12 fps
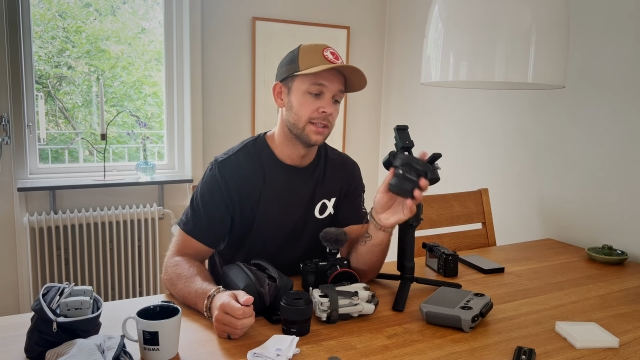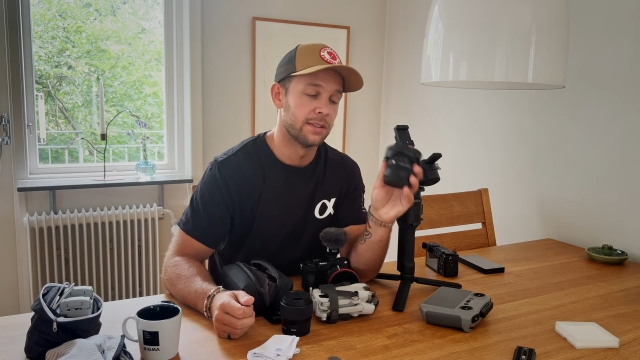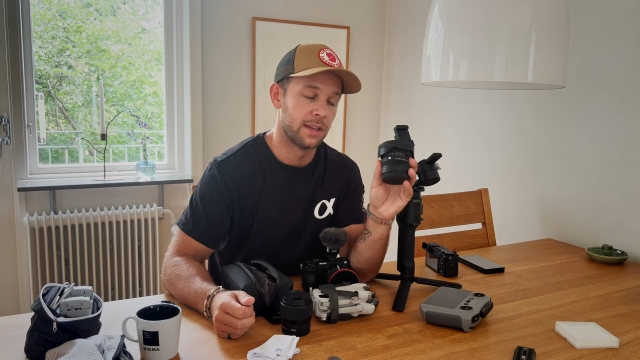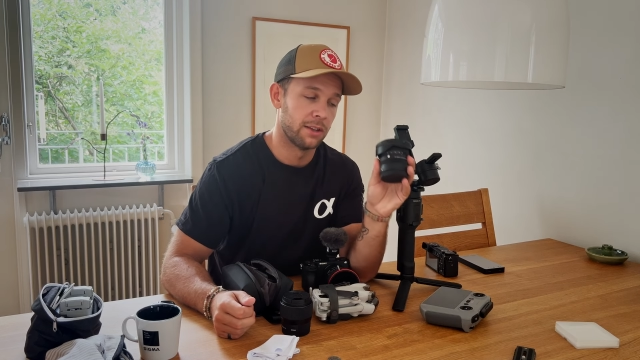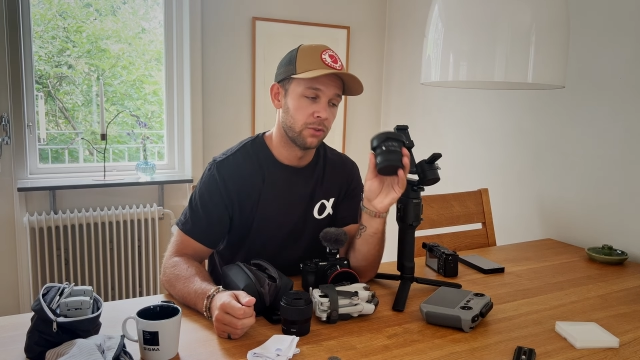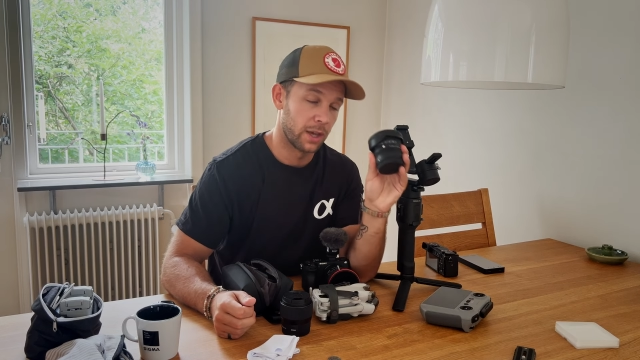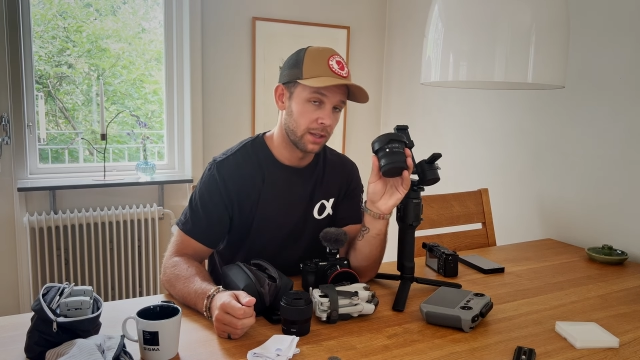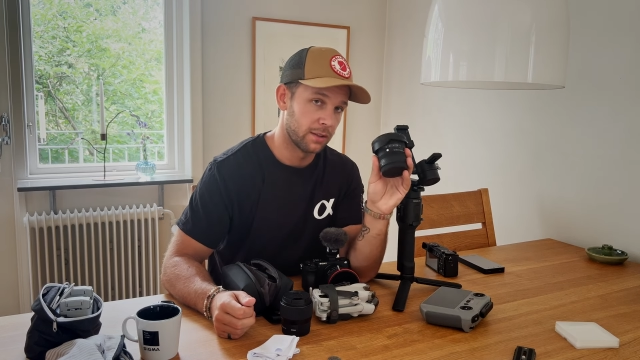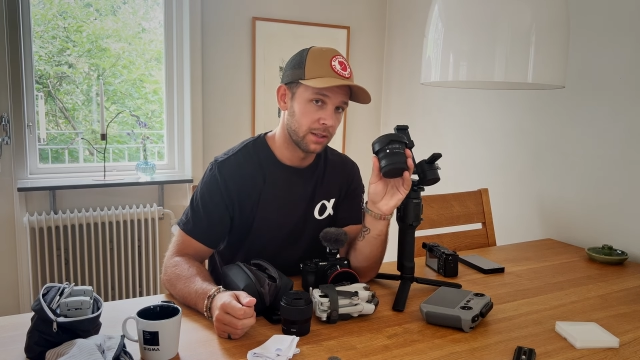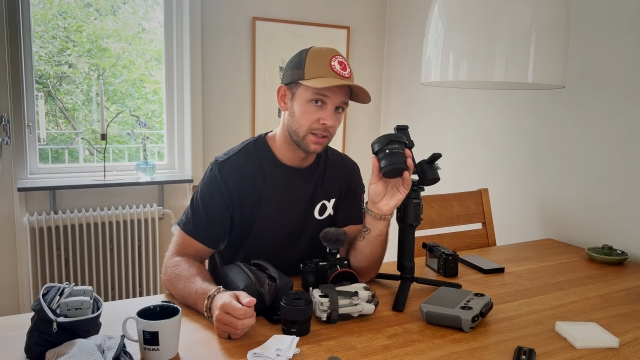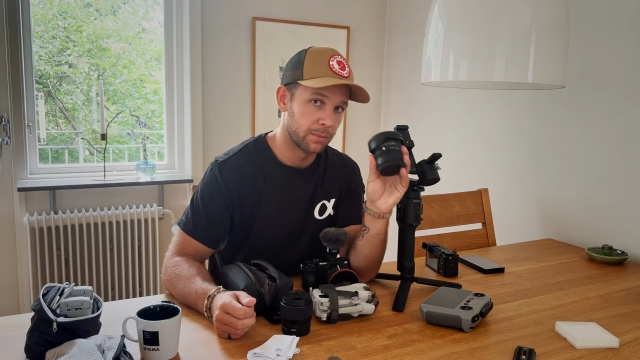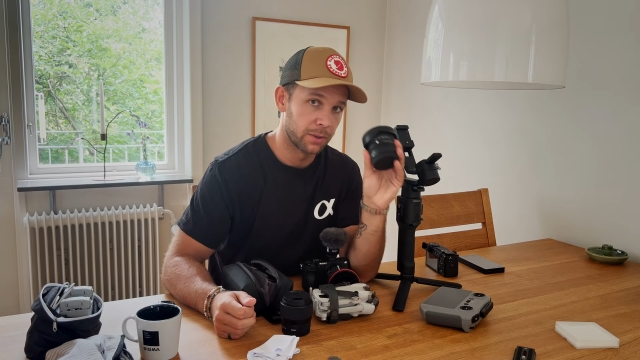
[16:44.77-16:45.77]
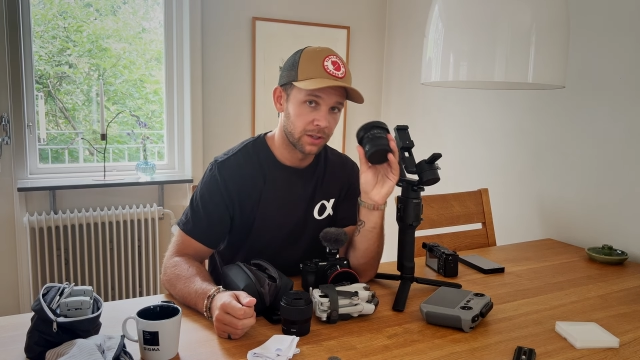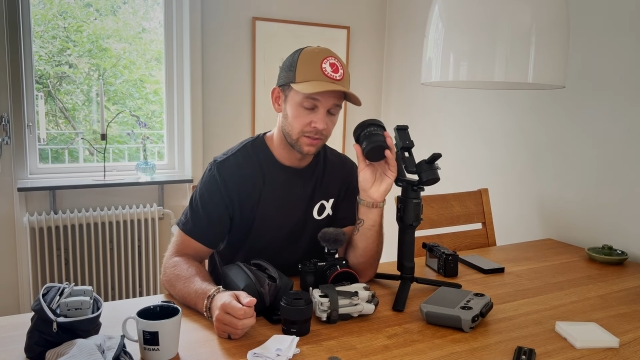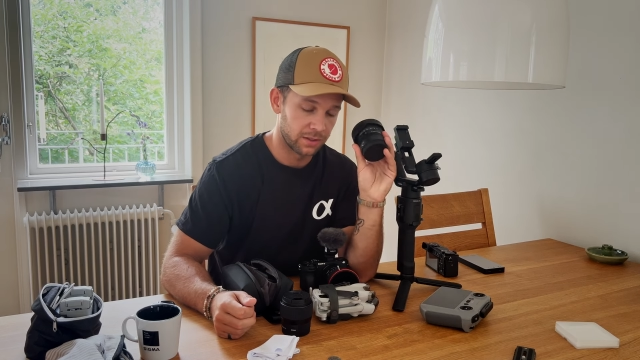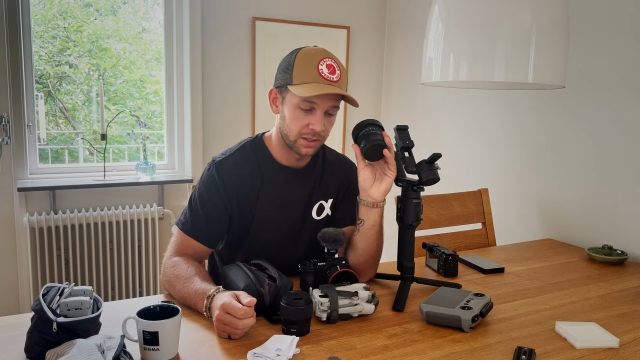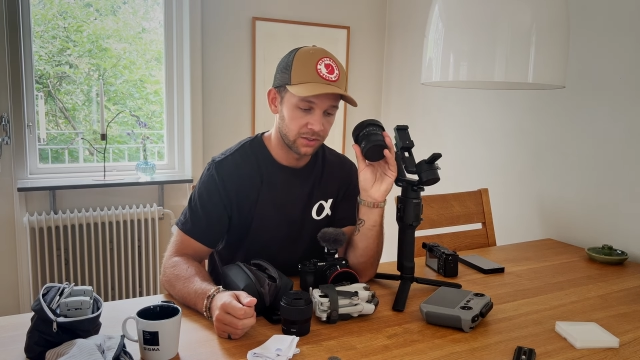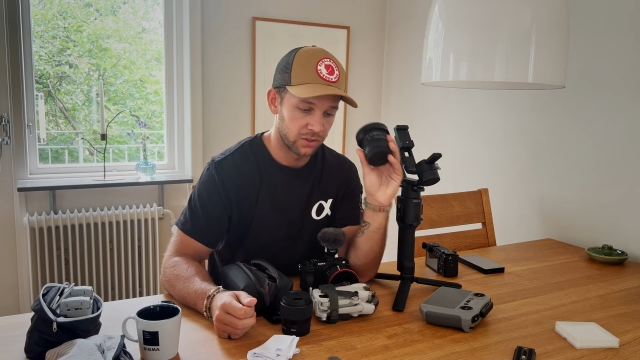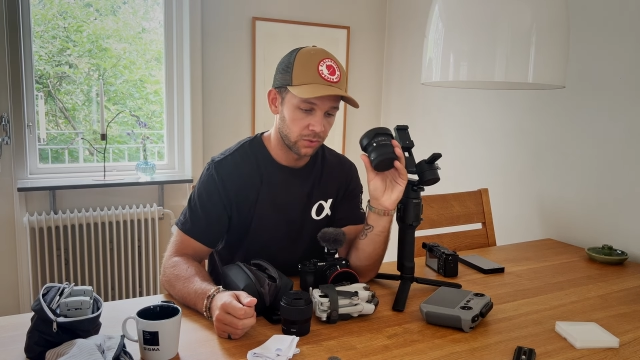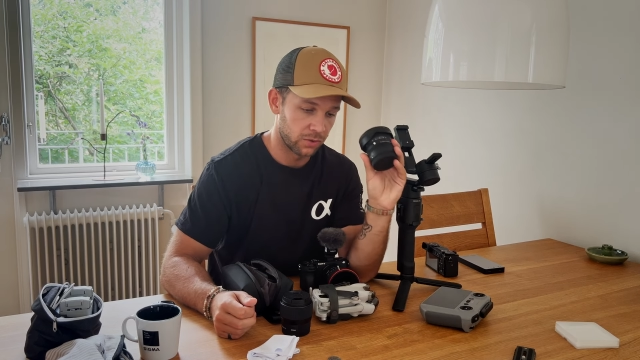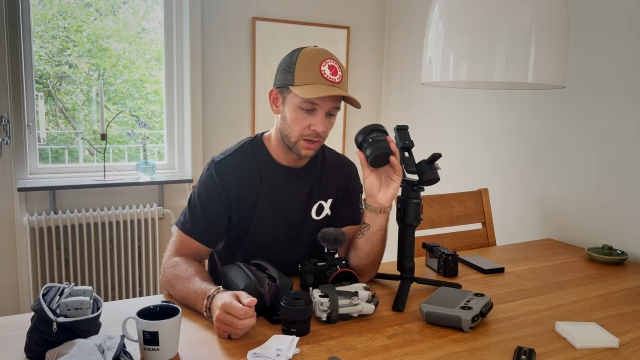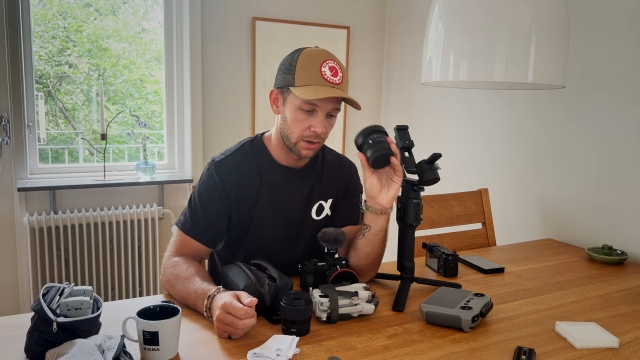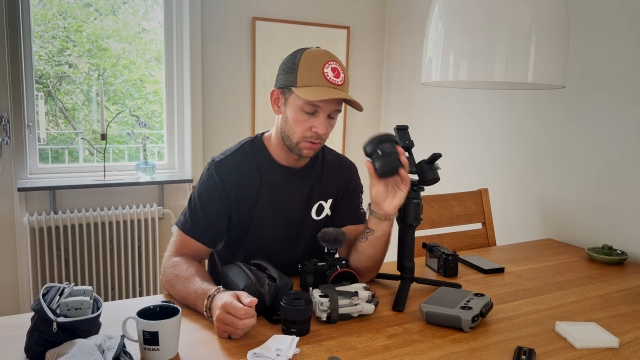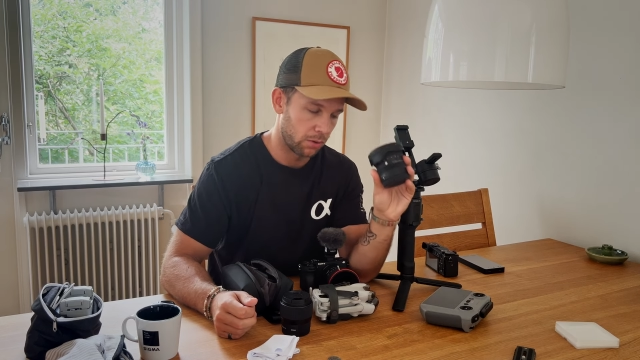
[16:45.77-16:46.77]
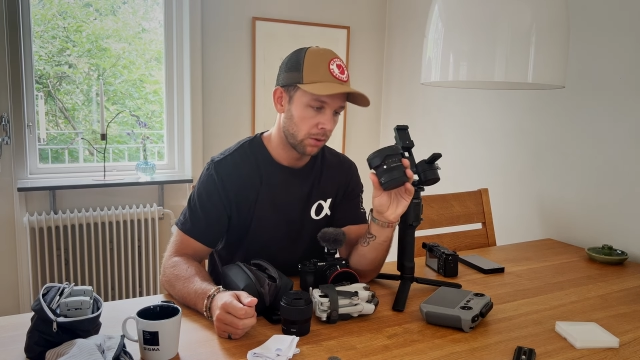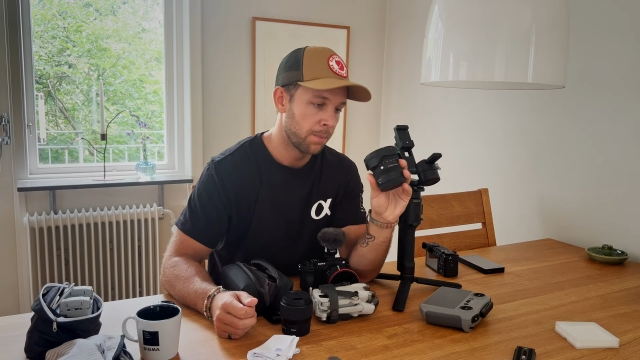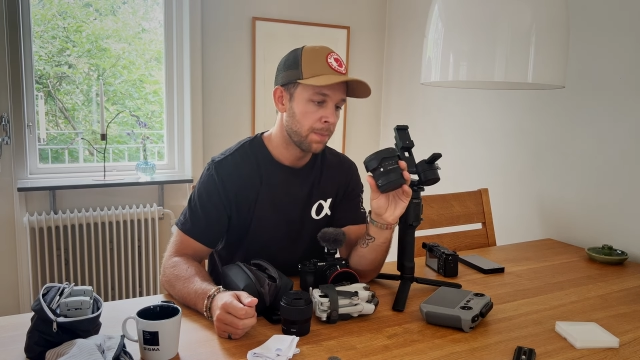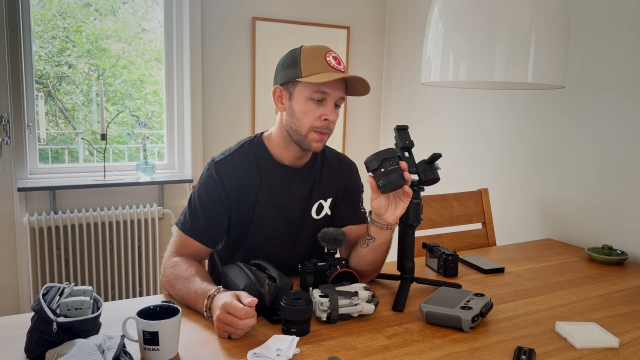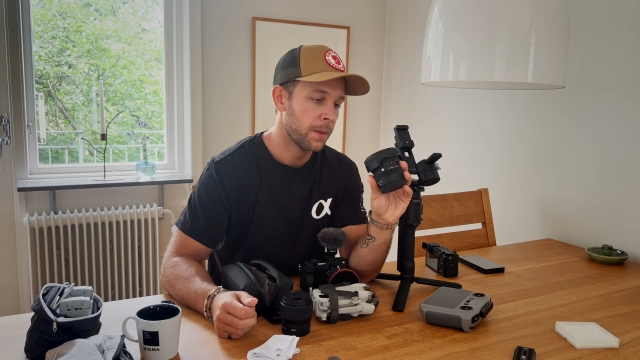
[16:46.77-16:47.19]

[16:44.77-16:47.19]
10-18, because I didn't use it at all.